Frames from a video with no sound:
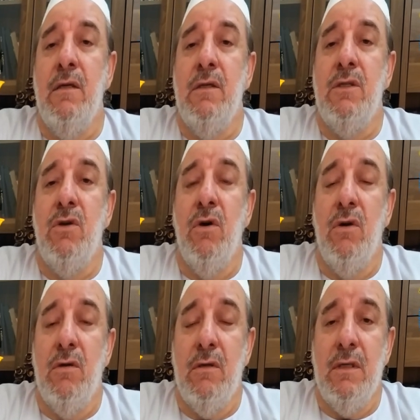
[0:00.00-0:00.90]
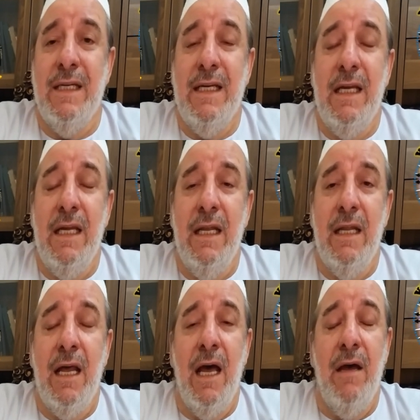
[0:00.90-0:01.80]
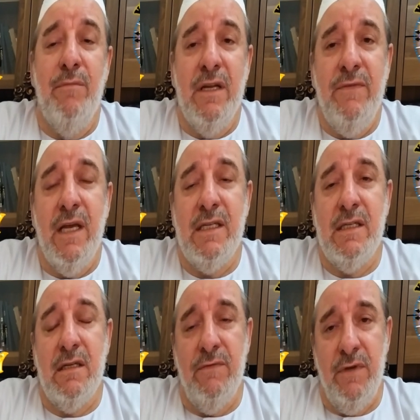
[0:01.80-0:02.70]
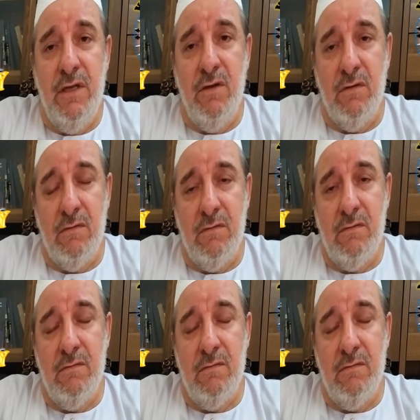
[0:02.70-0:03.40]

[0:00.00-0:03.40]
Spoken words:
So in the previous video,